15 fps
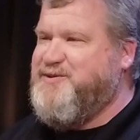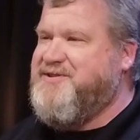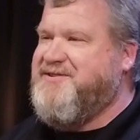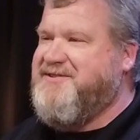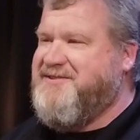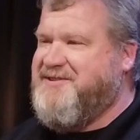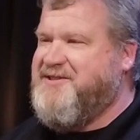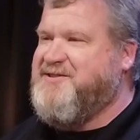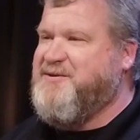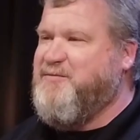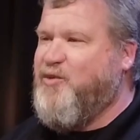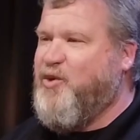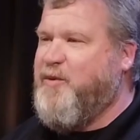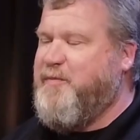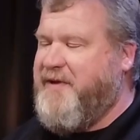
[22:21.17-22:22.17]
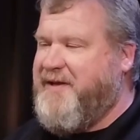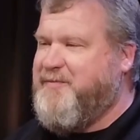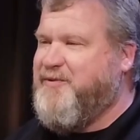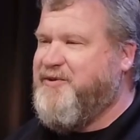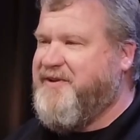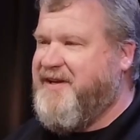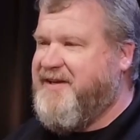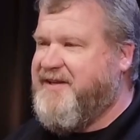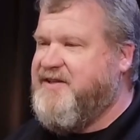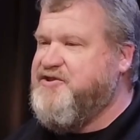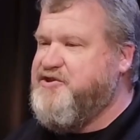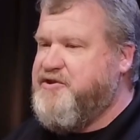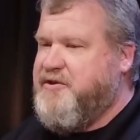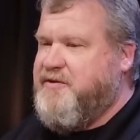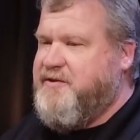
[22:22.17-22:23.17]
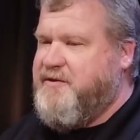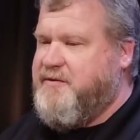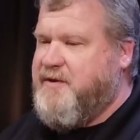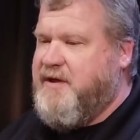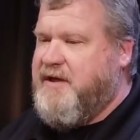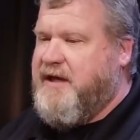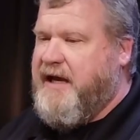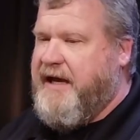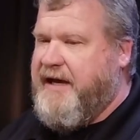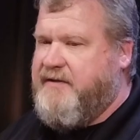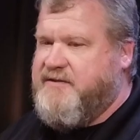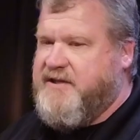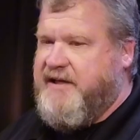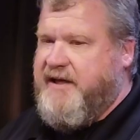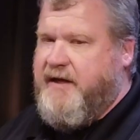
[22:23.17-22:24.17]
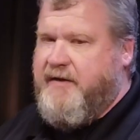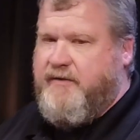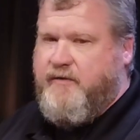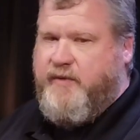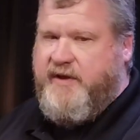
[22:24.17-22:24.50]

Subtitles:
you to some more people that can show you how together we